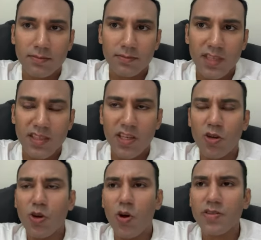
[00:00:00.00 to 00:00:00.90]
It's like you
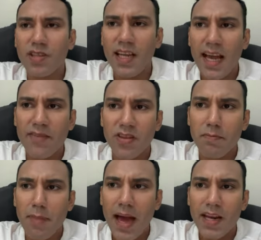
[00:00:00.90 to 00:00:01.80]
constantly have to
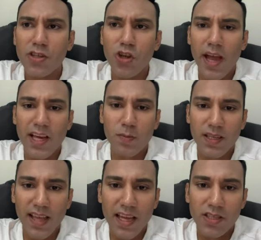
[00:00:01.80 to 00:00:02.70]
manage your
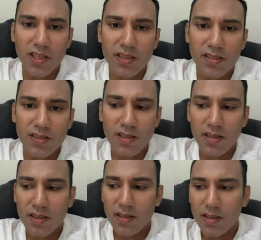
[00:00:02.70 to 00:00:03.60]
expectations,
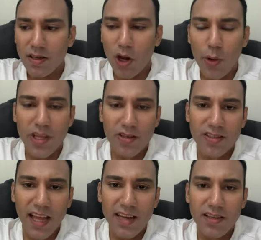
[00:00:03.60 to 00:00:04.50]
lower your
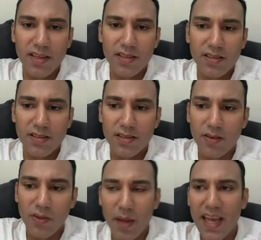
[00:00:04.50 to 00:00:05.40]
standards
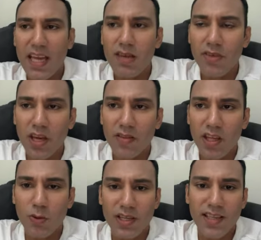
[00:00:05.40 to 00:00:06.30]
of the behavior
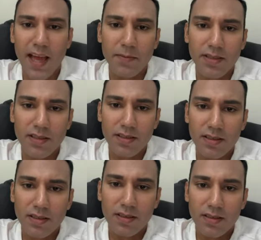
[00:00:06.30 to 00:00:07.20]
that you accept,
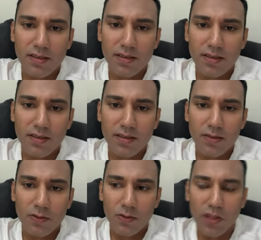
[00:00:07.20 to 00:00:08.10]

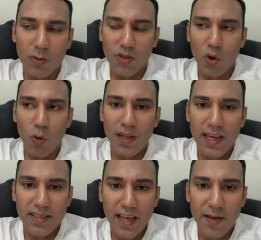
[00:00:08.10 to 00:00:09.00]
or that you would normally
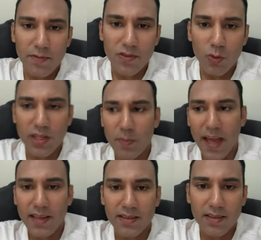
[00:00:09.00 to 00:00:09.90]
accept or
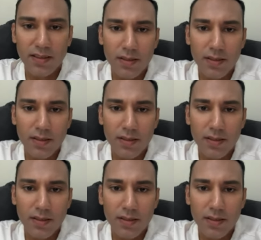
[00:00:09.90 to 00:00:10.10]
expect.